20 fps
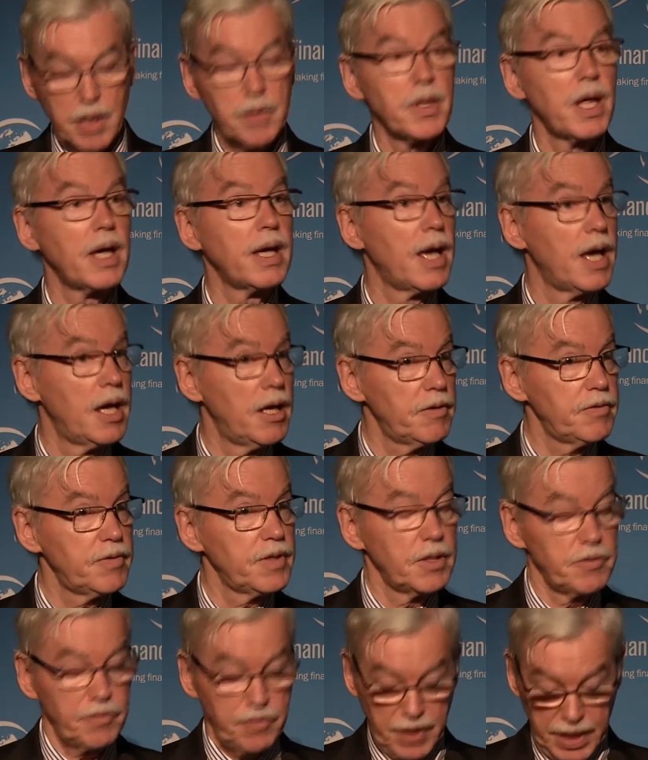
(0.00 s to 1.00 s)
They have,
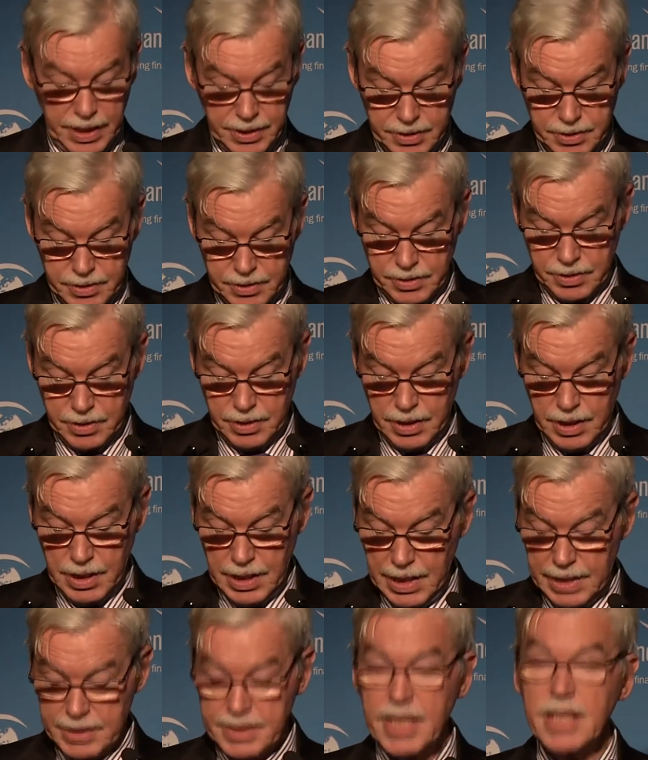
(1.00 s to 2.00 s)
in fact,
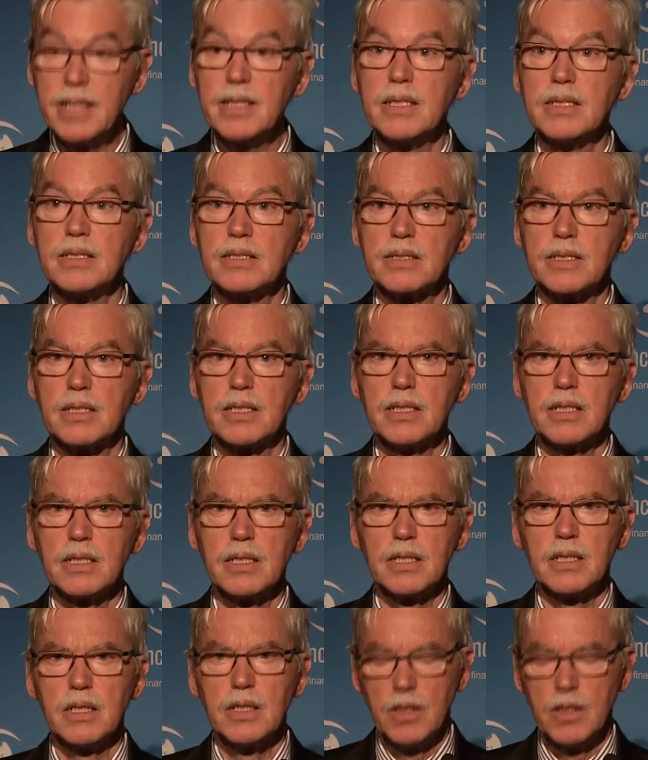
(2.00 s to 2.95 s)
a tendency